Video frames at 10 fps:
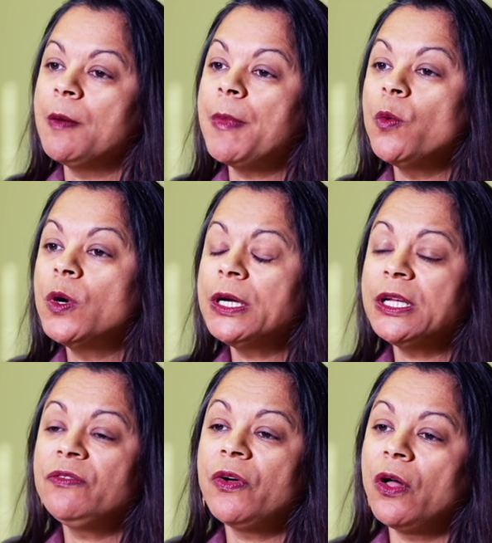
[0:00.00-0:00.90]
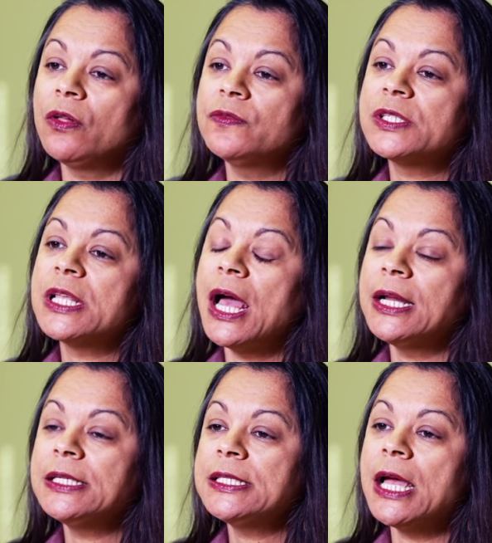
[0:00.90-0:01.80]
My work involves
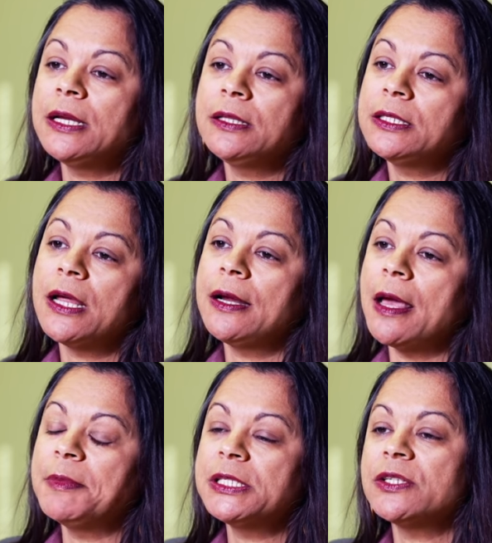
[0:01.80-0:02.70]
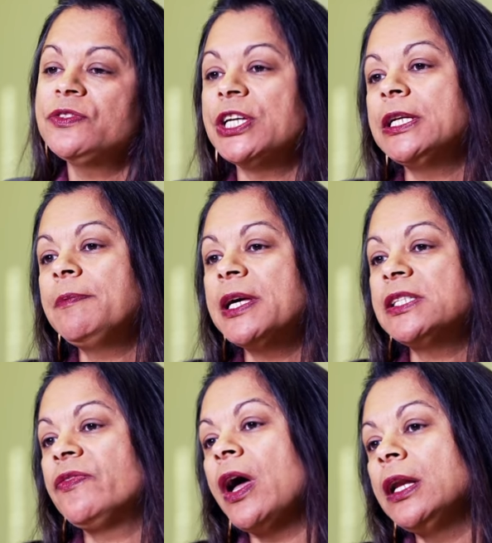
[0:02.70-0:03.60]
understanding the dynamics of
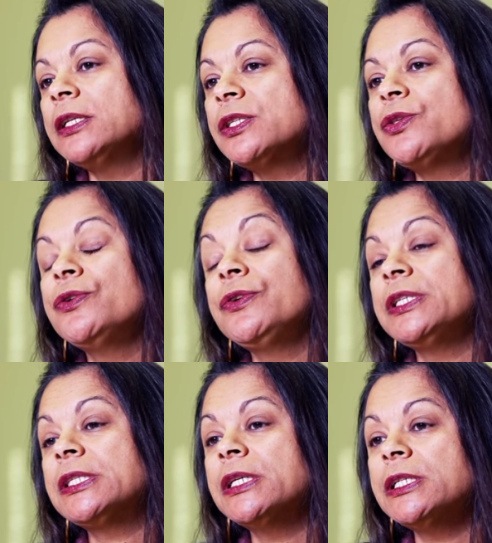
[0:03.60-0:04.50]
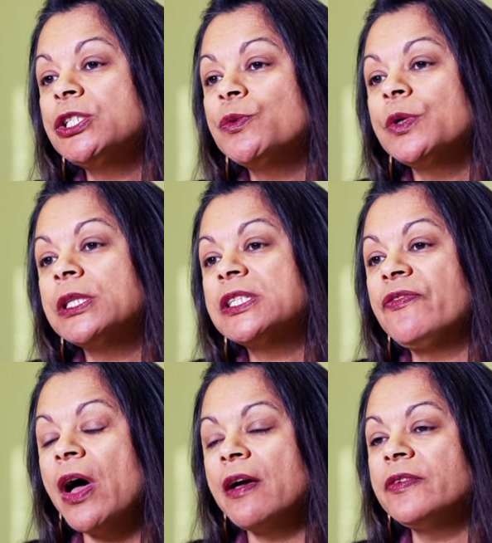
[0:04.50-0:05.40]
gender-based violence through research with
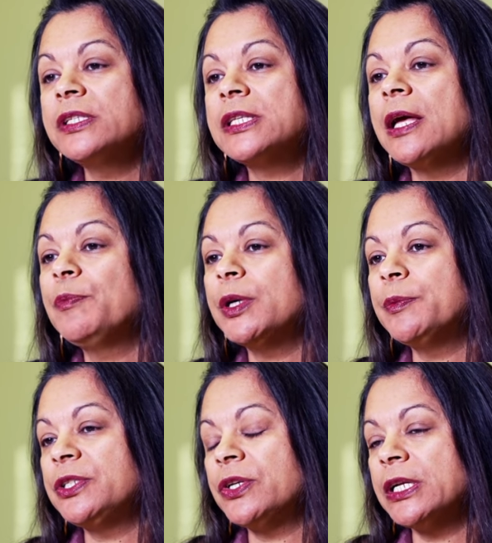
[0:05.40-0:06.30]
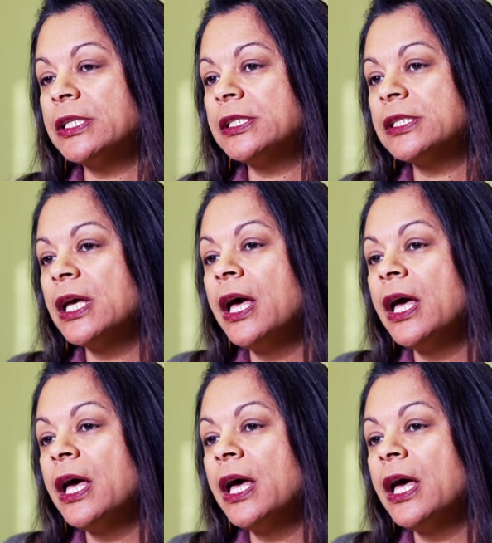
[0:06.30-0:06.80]
survivors and perpetrators.